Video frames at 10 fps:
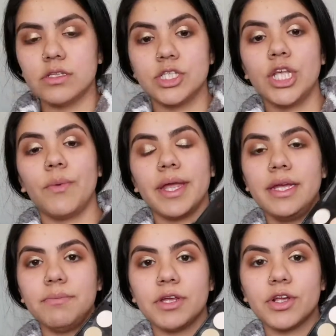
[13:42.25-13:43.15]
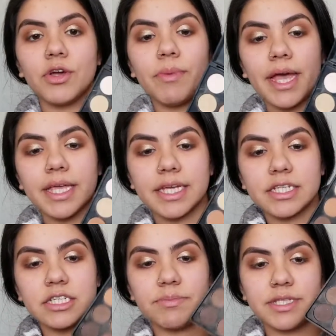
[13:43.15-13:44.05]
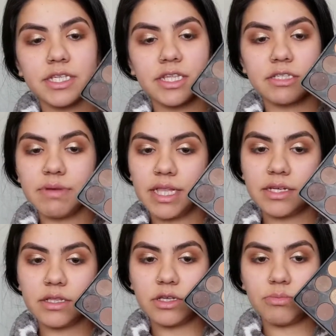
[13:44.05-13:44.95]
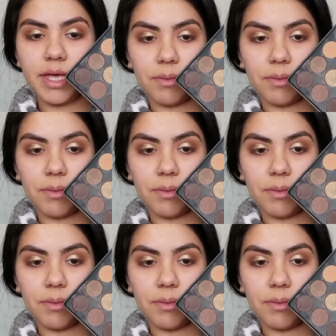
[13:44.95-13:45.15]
So I am going to go back and dip into this palette a little bit.